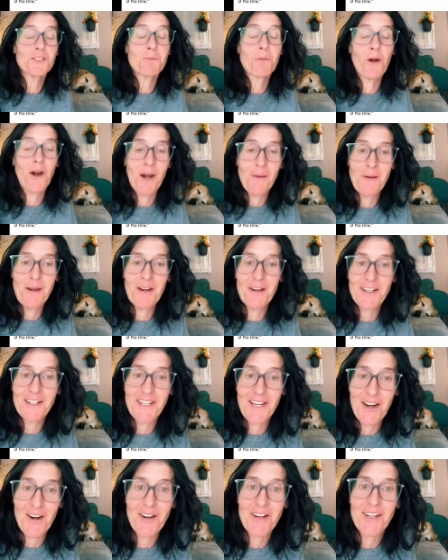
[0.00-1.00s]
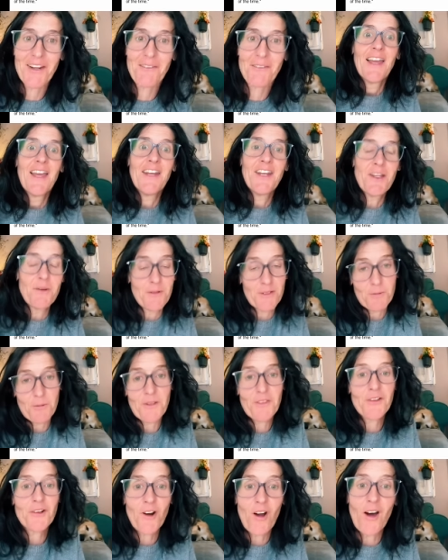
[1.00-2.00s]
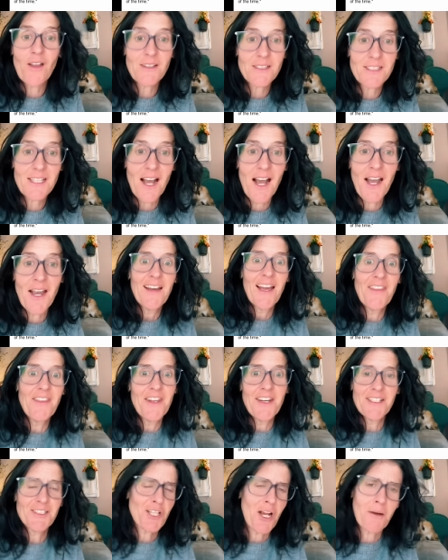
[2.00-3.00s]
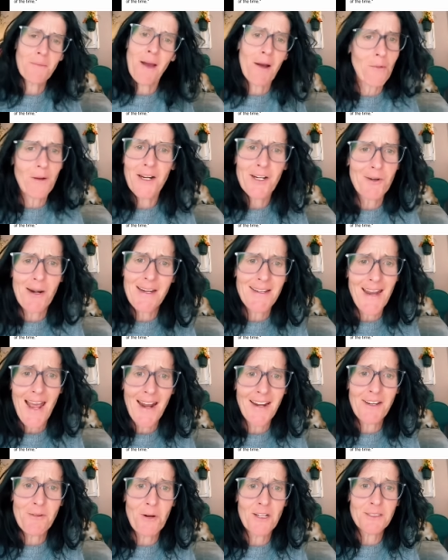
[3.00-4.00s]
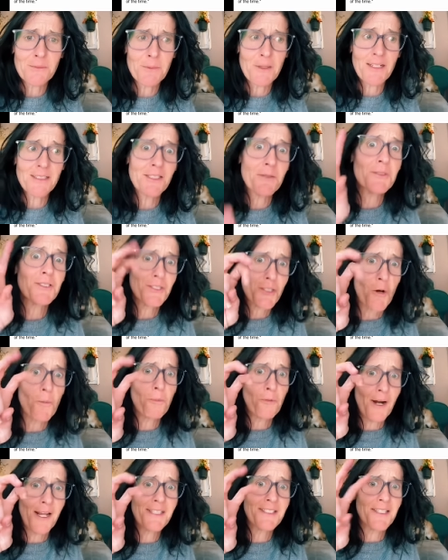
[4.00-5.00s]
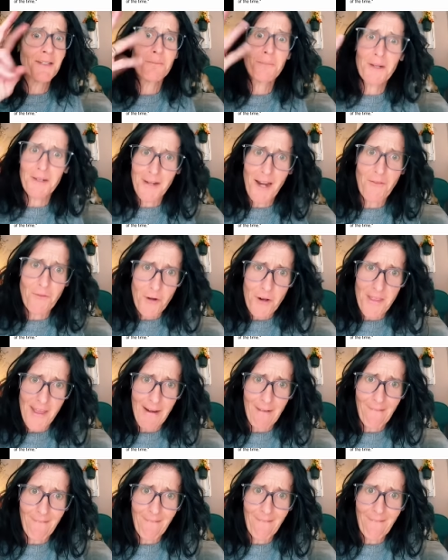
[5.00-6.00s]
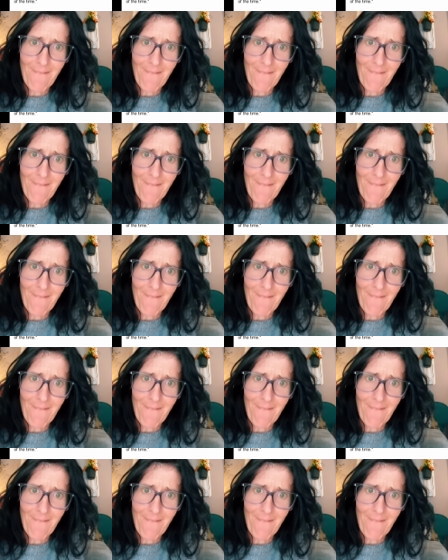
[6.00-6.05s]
primary caregiver and he was with her all the time. And then he's talking about what a great daddy was because he was so present but never there.